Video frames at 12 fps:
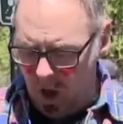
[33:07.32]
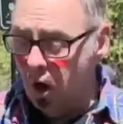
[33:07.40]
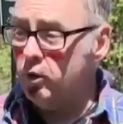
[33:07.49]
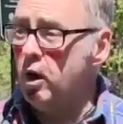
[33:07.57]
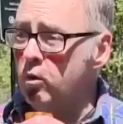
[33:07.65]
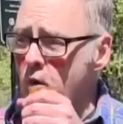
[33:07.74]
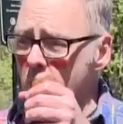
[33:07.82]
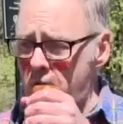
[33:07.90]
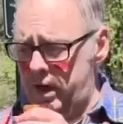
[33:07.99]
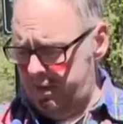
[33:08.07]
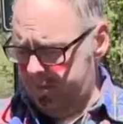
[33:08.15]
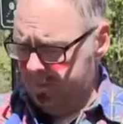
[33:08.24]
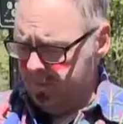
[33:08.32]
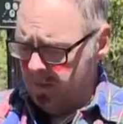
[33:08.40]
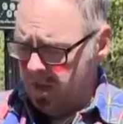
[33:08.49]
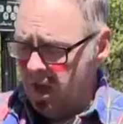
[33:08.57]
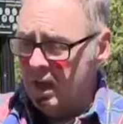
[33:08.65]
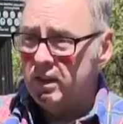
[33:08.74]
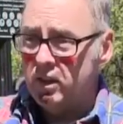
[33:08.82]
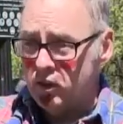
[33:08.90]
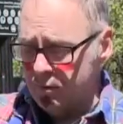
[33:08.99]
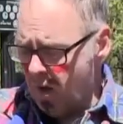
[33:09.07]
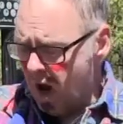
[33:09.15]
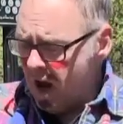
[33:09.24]
Oh, don't worry. This
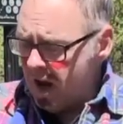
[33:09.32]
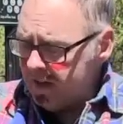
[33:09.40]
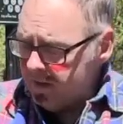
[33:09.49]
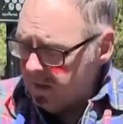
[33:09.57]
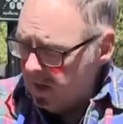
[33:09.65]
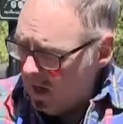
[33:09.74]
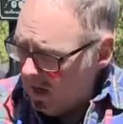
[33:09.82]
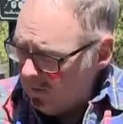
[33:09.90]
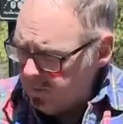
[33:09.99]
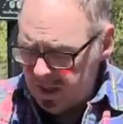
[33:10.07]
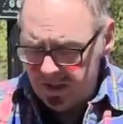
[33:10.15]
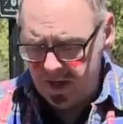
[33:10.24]
is mine, and I've been